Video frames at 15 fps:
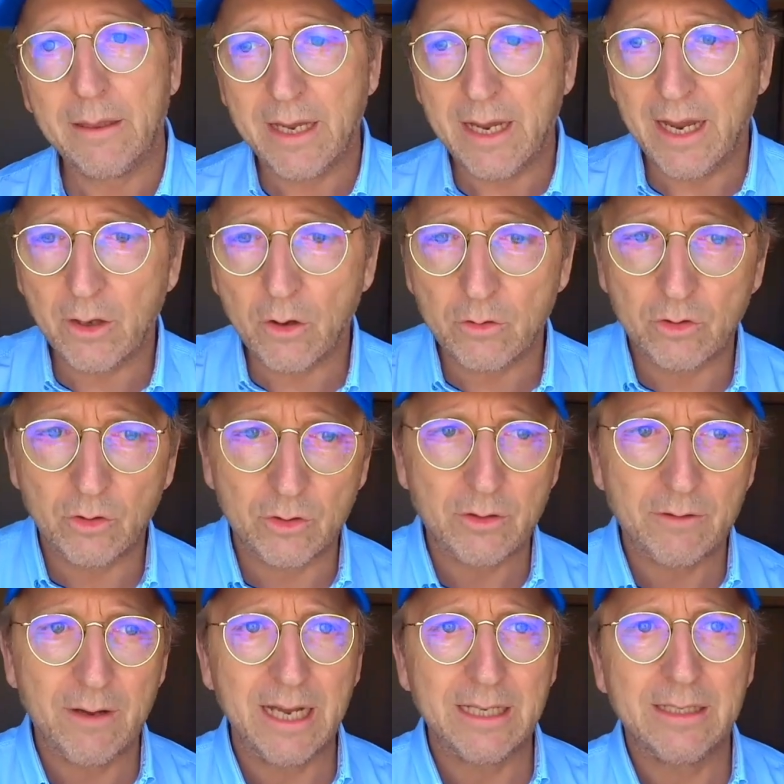then I go through the
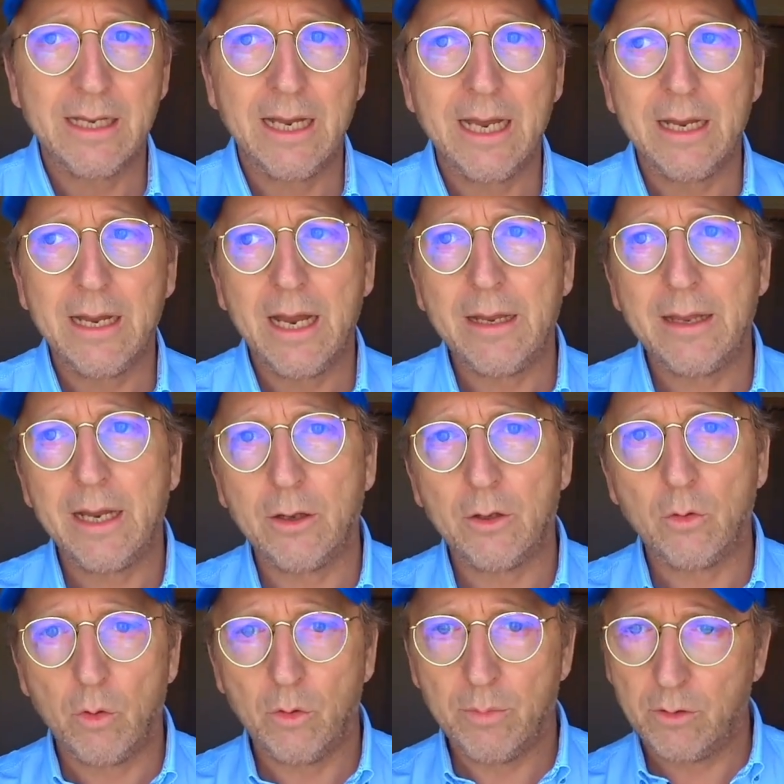fast lane, and then
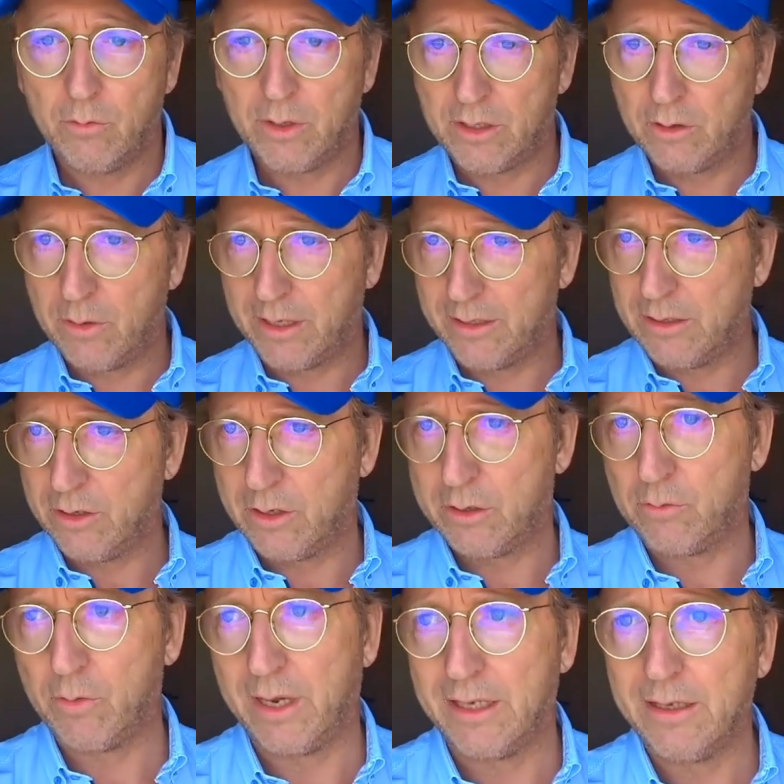you will be redirected to the
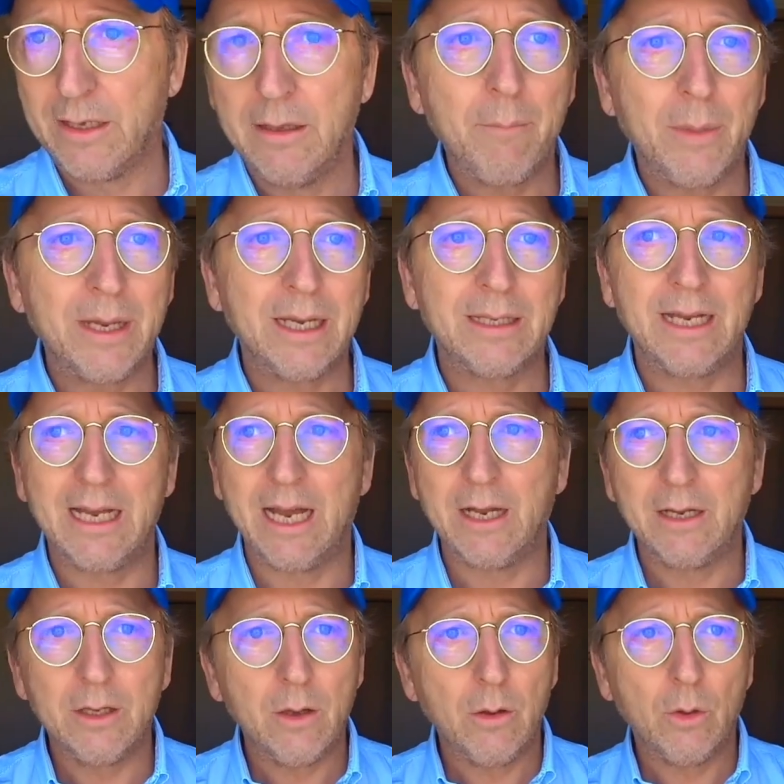right, but in the
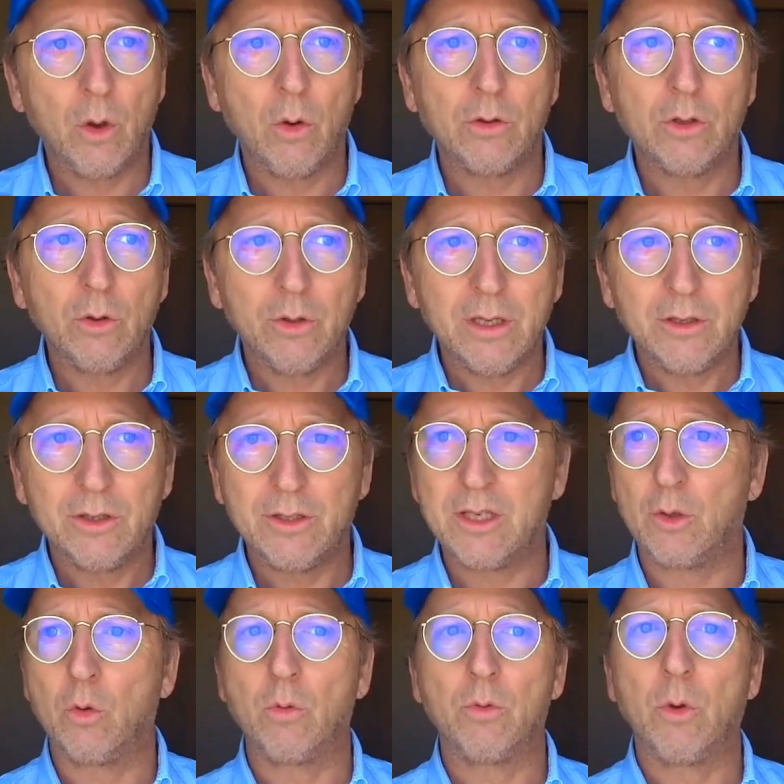end, also into the
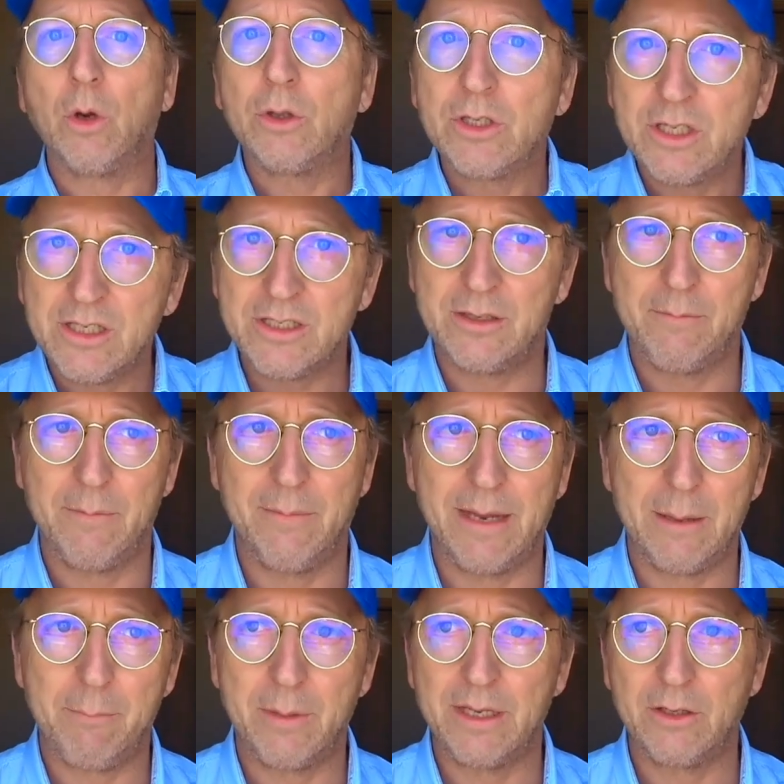overall system.
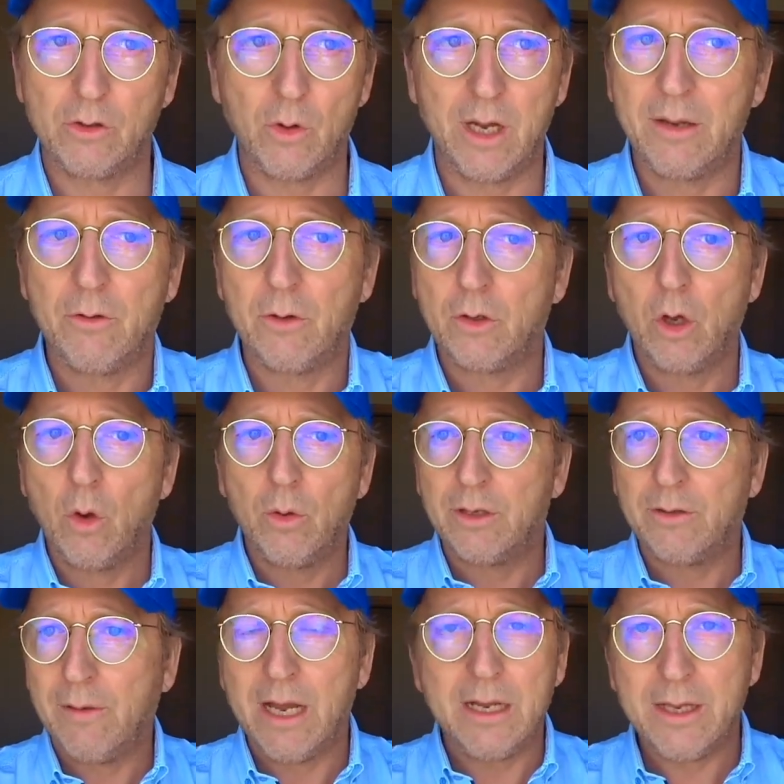That means you have no
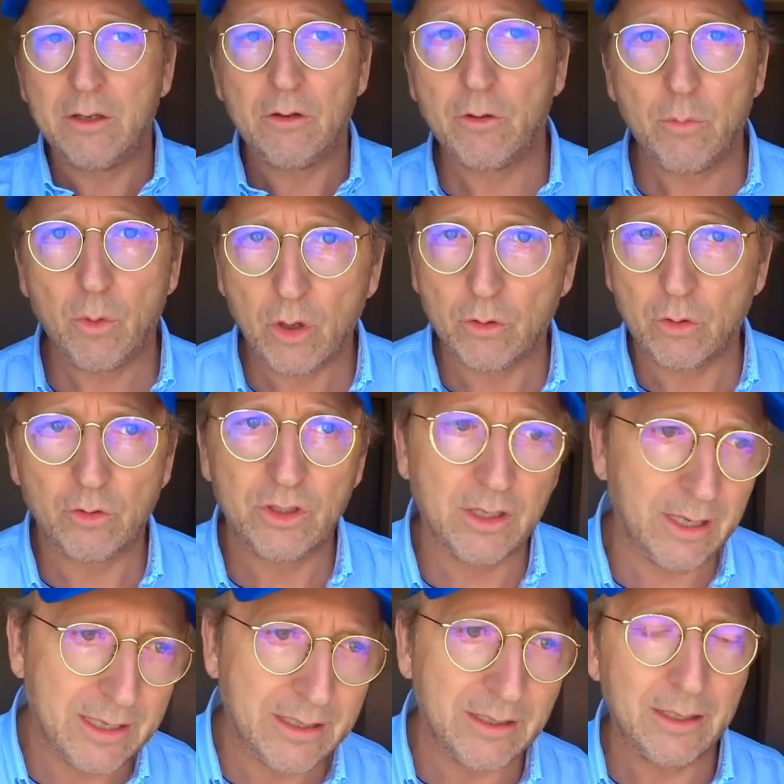advantage from all those
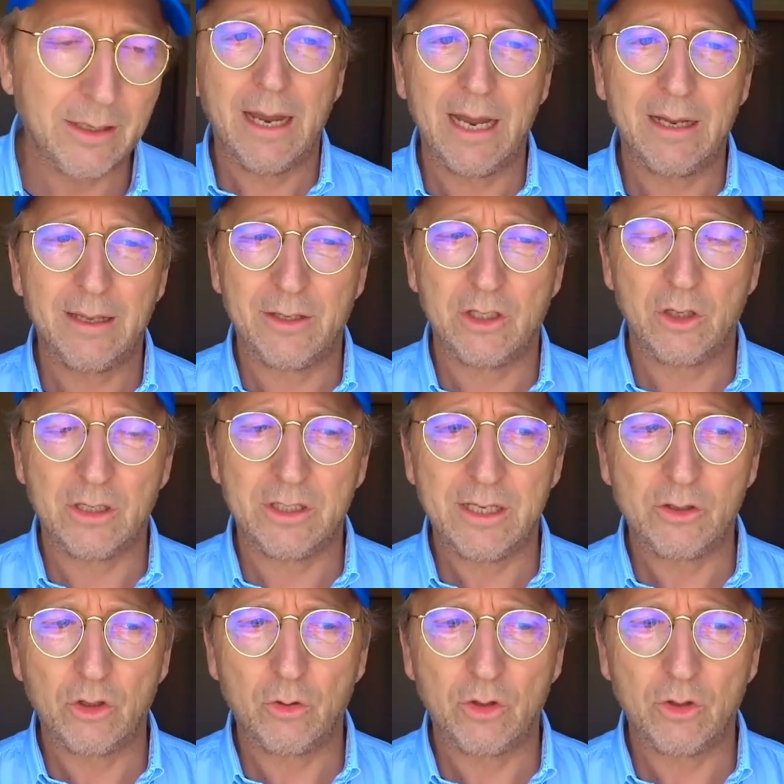things, and it's just that you